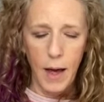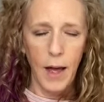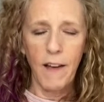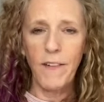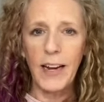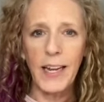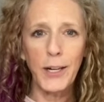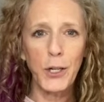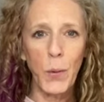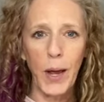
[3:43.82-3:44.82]
If I
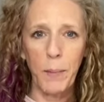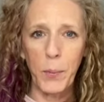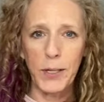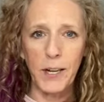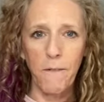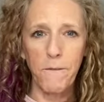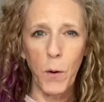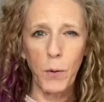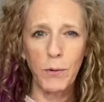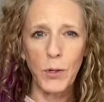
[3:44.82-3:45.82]
need to, I can print off
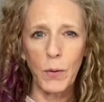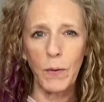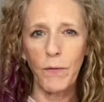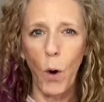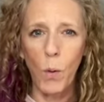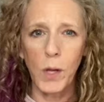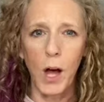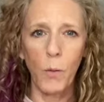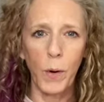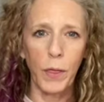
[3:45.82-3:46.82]
photos, sort of go
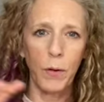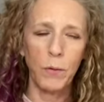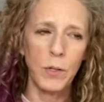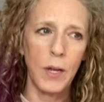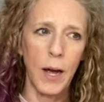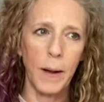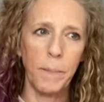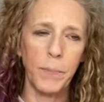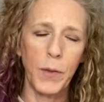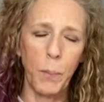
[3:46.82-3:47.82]
along with those,
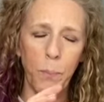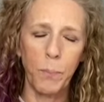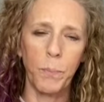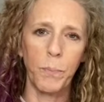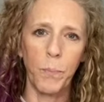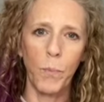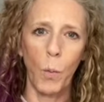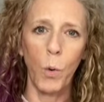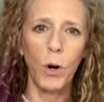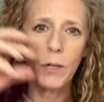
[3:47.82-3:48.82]
the
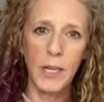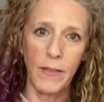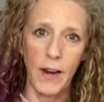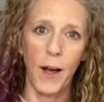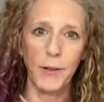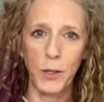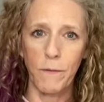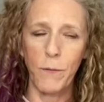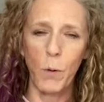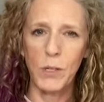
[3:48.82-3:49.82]
words, and then also the
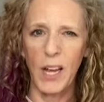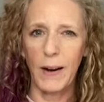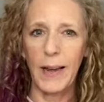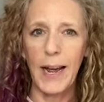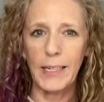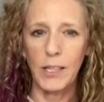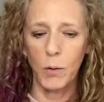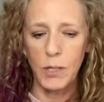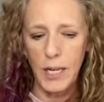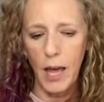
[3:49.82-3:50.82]
photos, kind of connecting
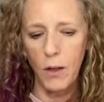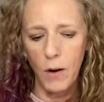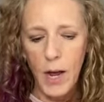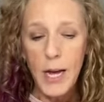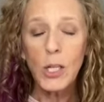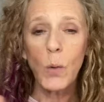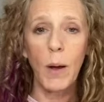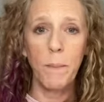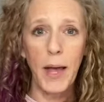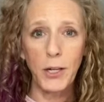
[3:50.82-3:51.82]
those together. So
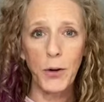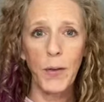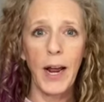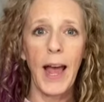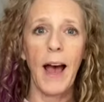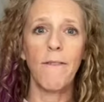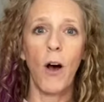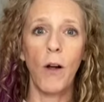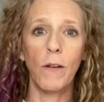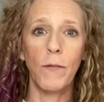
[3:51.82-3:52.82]
I make sure that I have
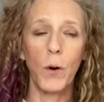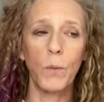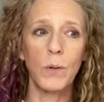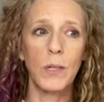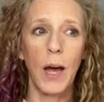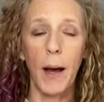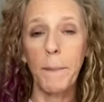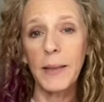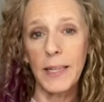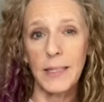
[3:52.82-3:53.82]
all of those
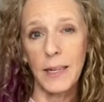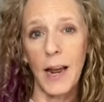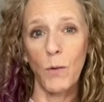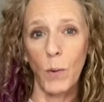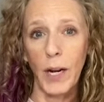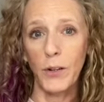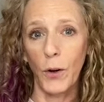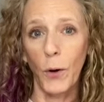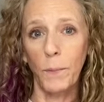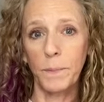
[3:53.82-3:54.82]
listed and ready to go.